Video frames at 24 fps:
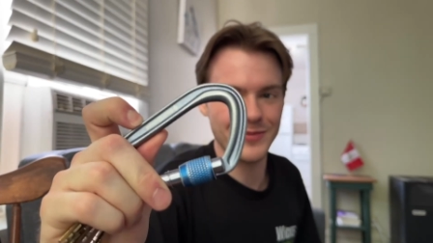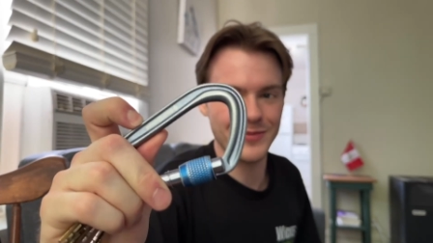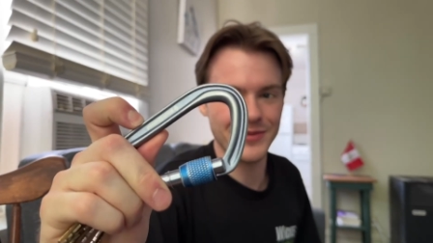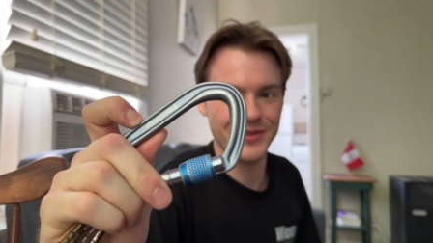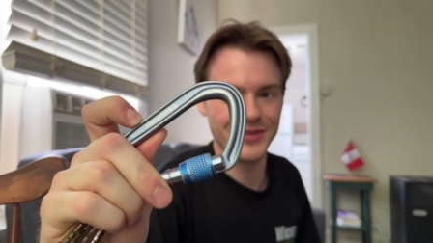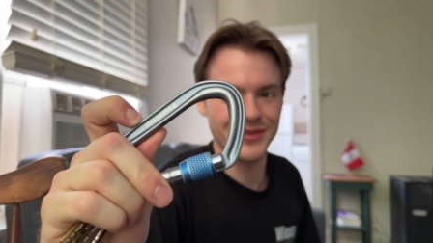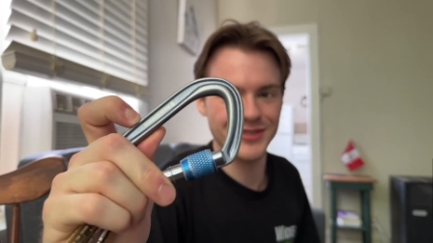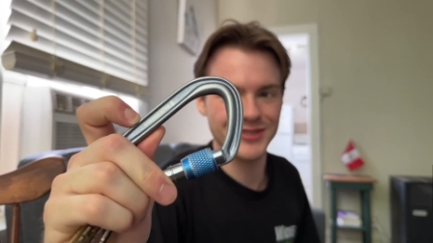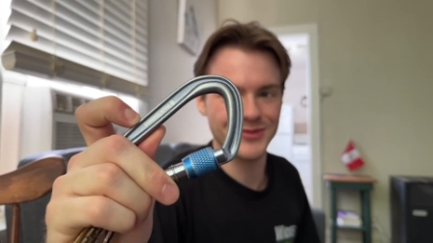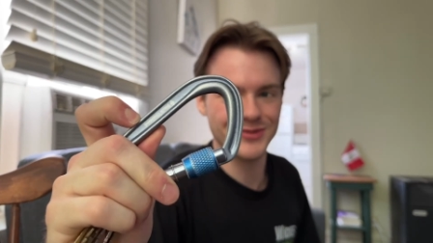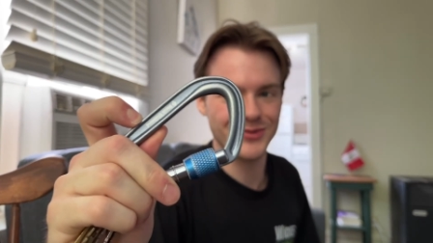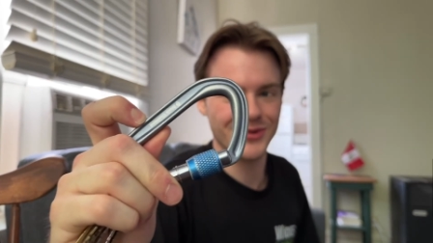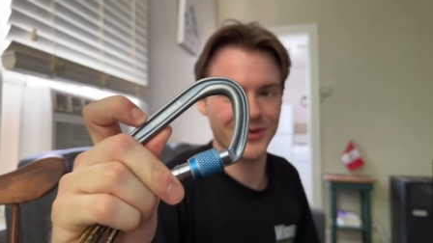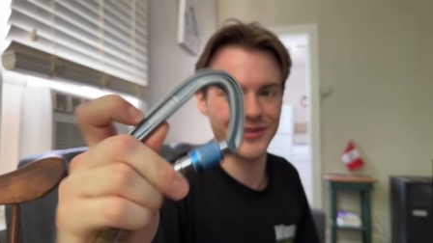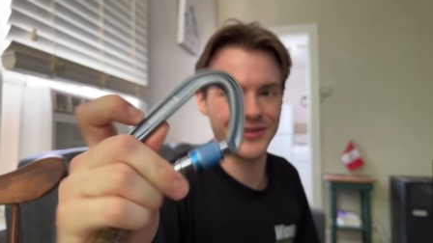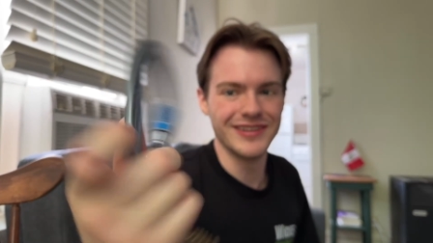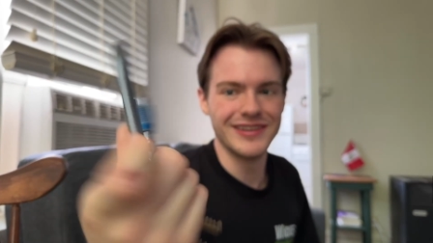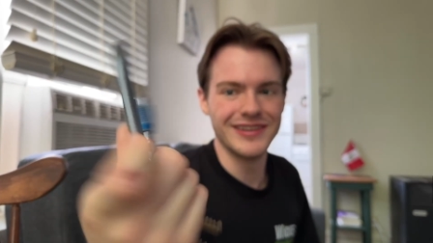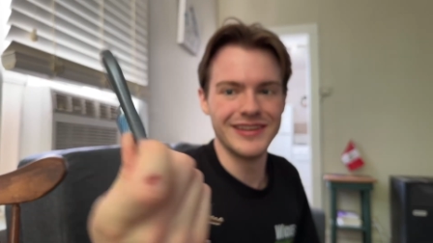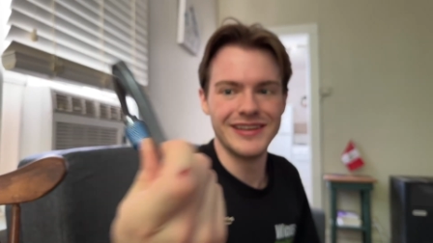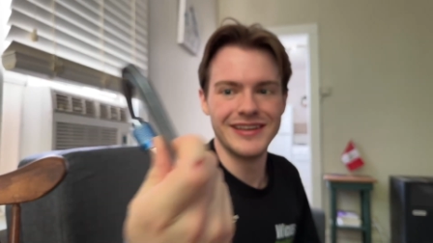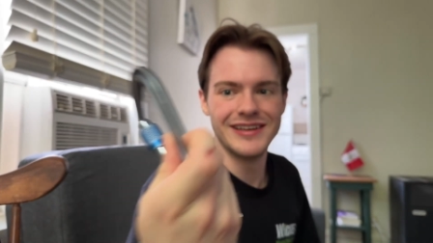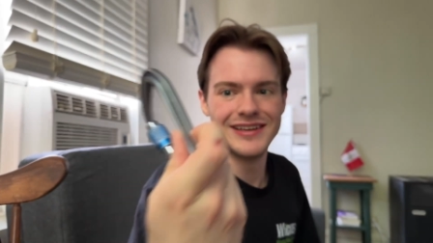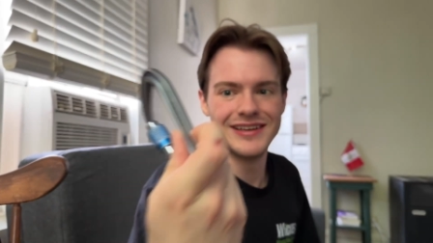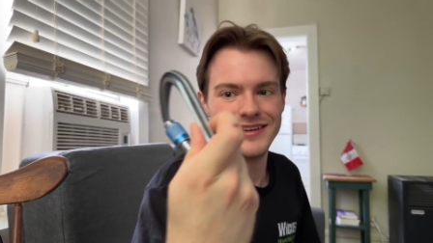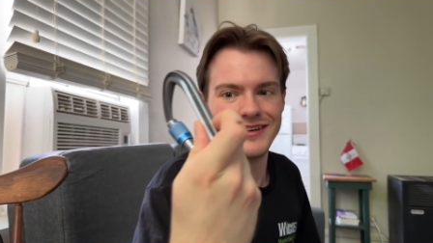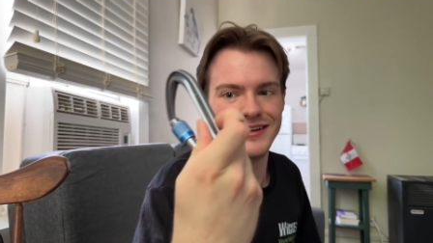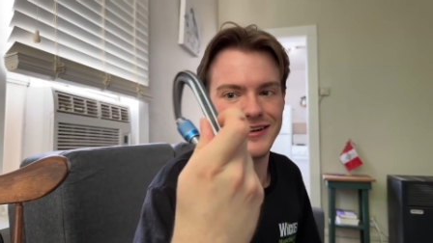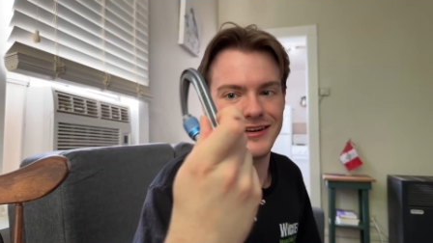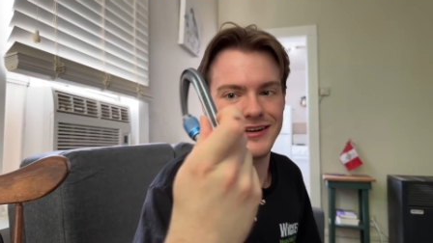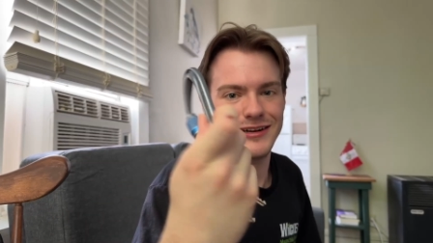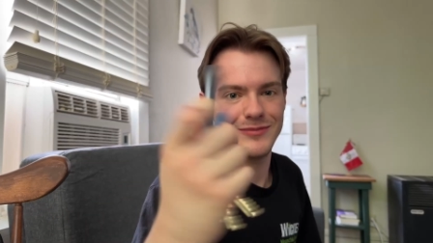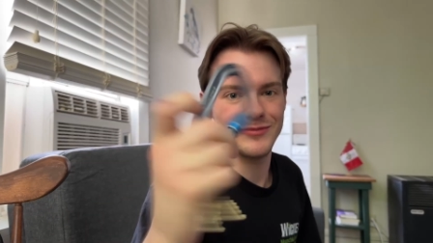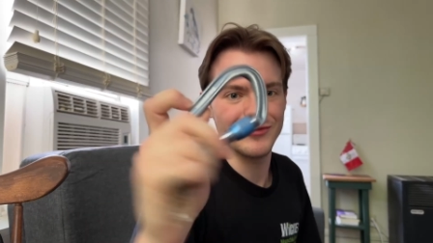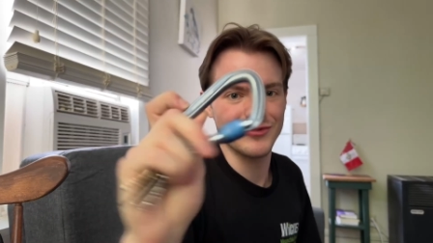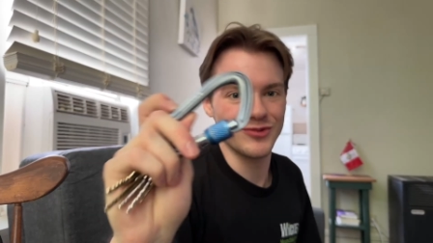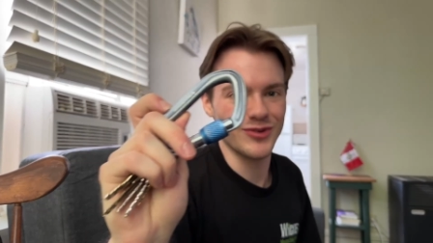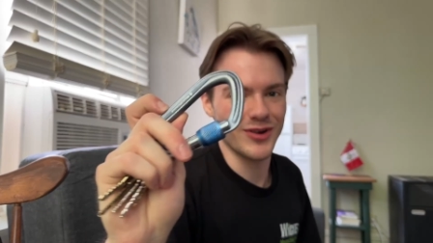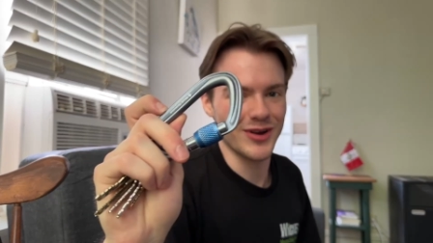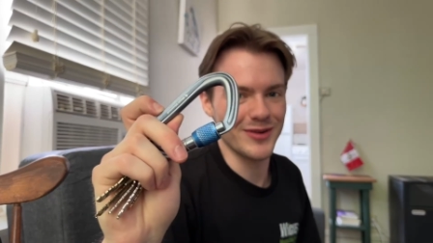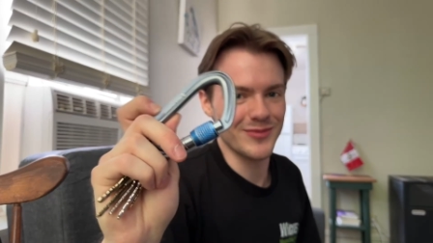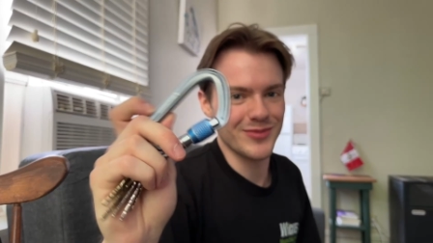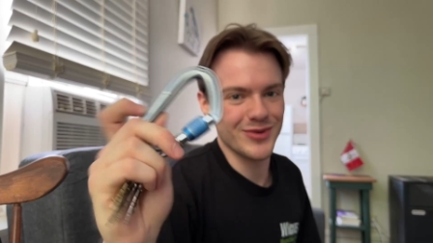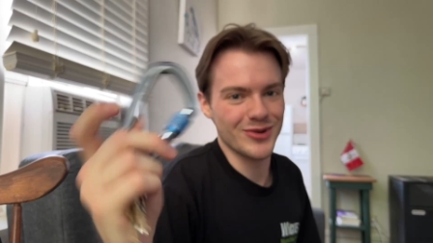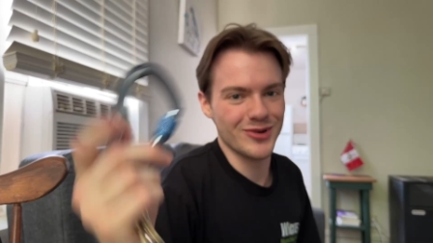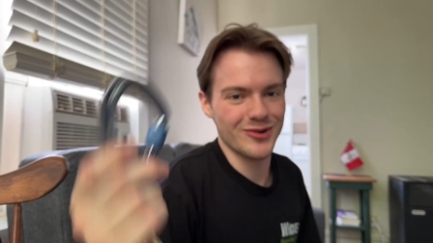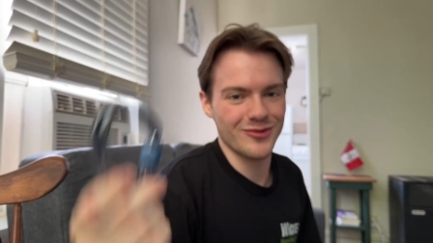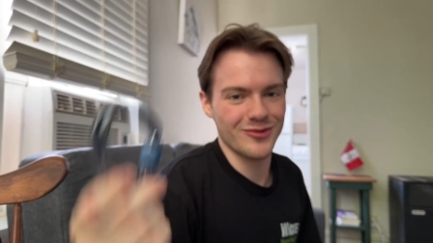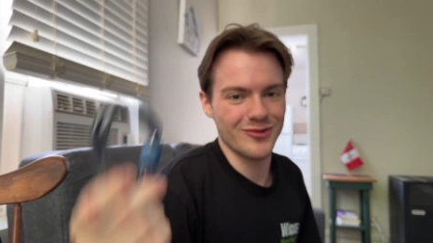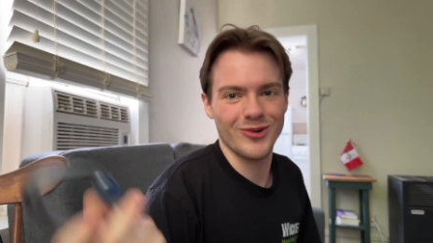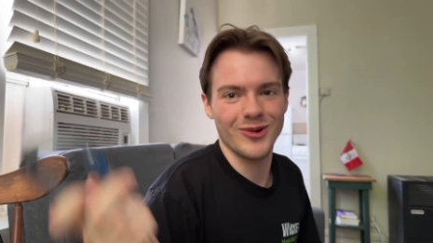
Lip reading: this one. Very beautiful.